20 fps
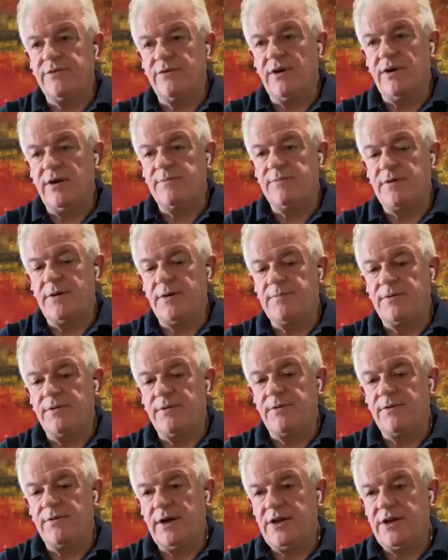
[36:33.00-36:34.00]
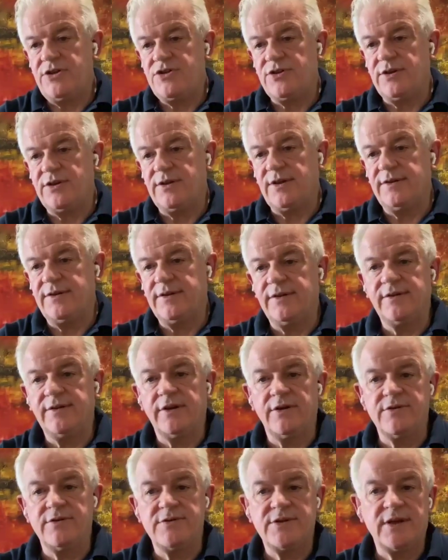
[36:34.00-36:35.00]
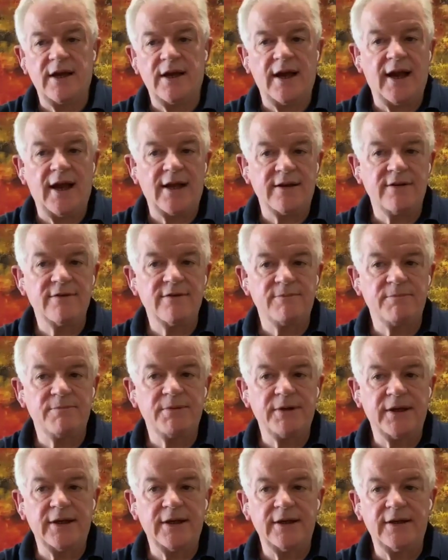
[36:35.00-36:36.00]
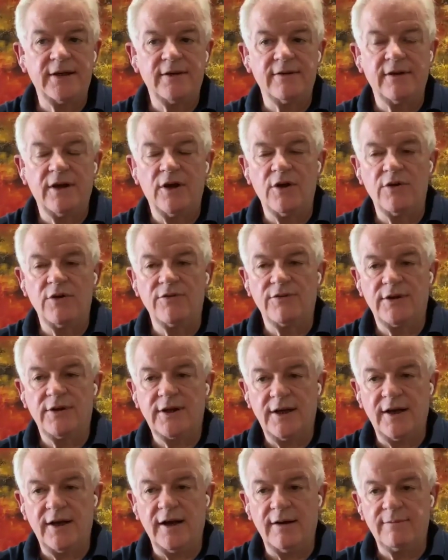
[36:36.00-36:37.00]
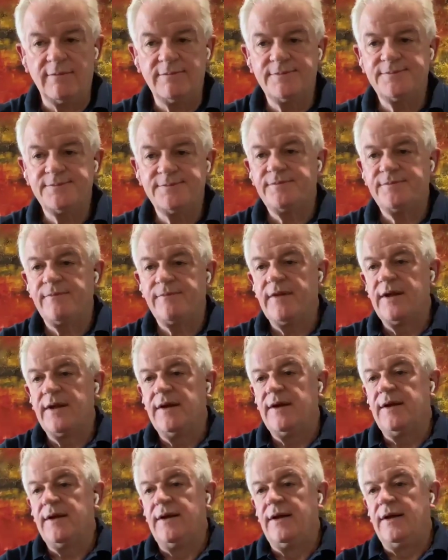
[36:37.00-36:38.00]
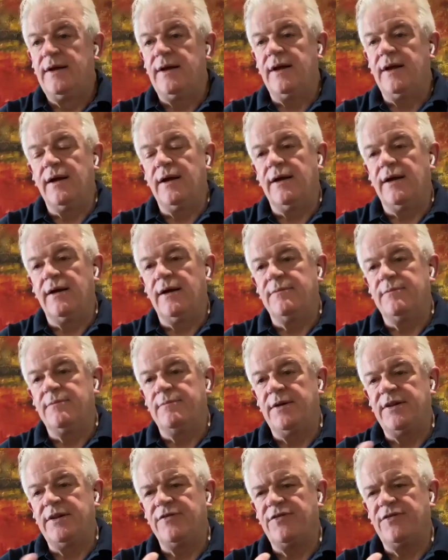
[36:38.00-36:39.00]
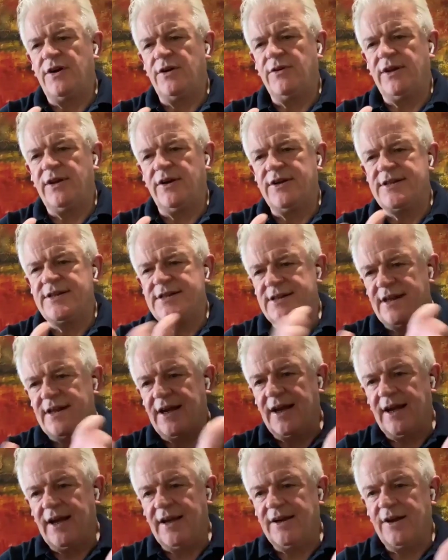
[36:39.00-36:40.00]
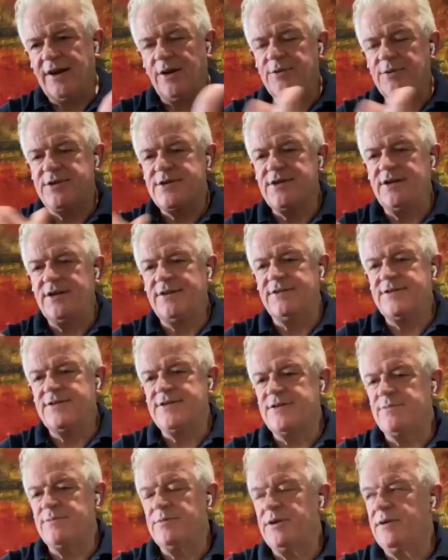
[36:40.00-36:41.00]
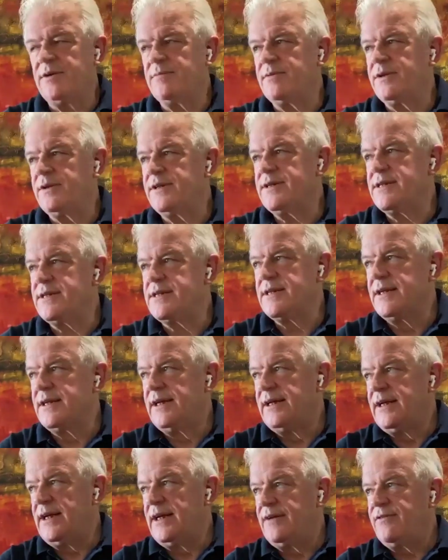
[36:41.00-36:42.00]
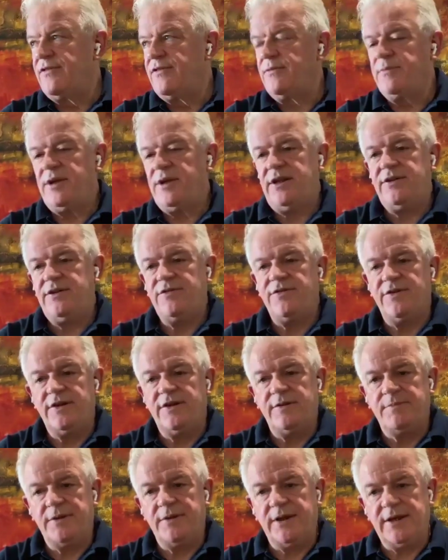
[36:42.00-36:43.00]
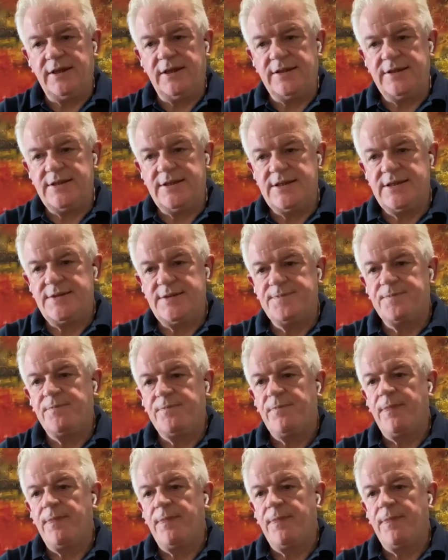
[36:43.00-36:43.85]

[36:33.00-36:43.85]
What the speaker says: right preparation, I think those can be overcome. But the final thing I say, and I always say this to people, is for me, the Philippines